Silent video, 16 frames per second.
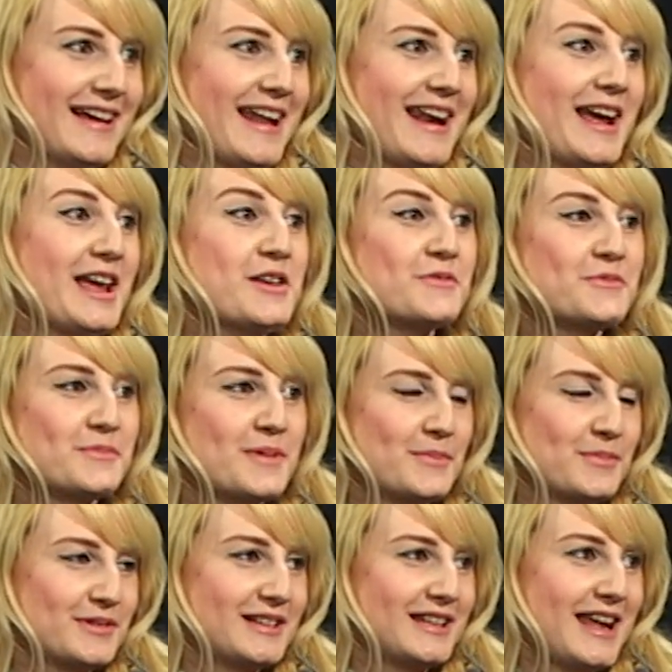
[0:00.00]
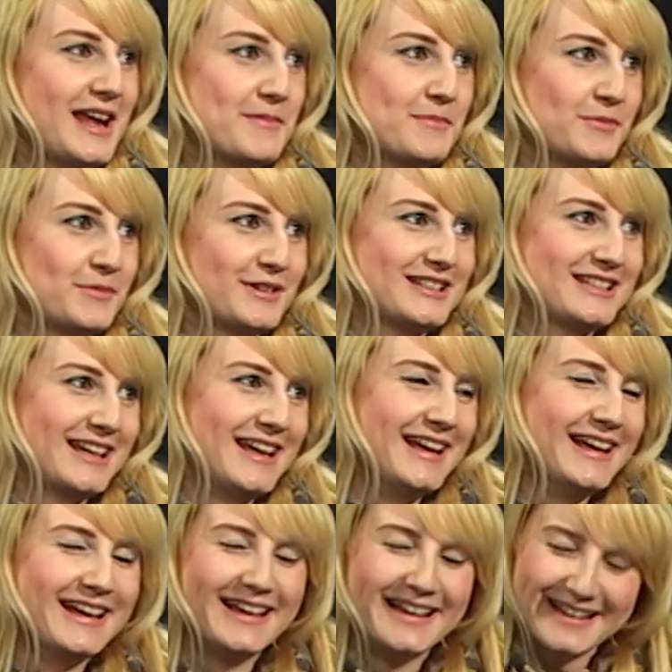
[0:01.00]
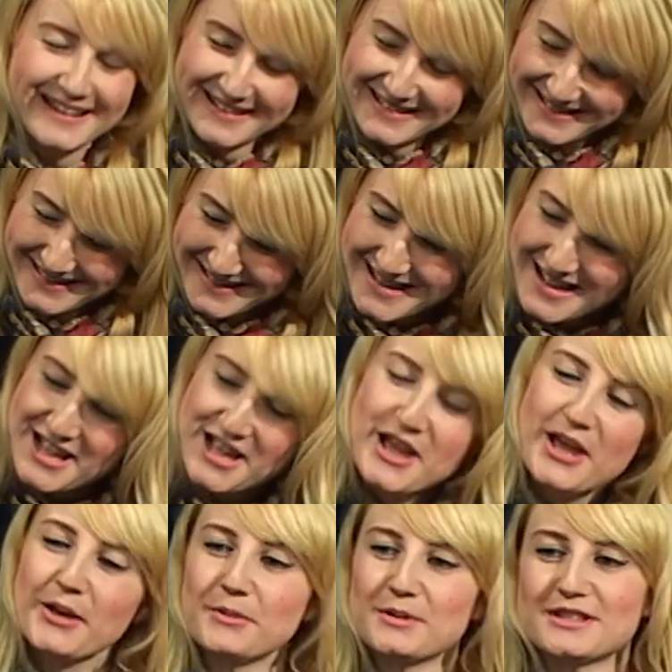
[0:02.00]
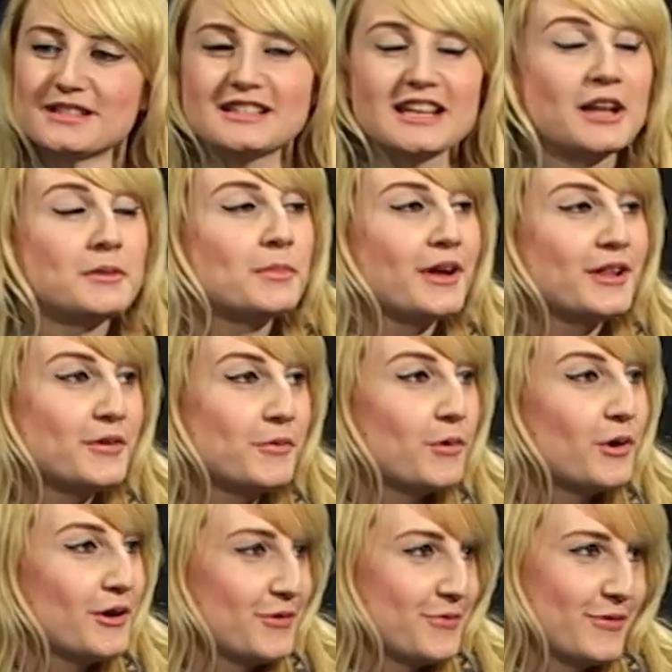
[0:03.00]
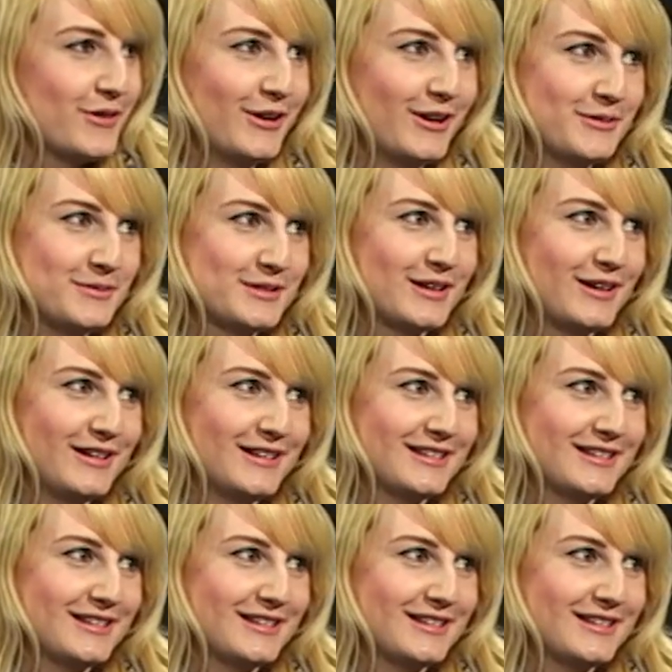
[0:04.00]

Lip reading: And I even remember the name of it. It was Stand by the Waterfall, it was called.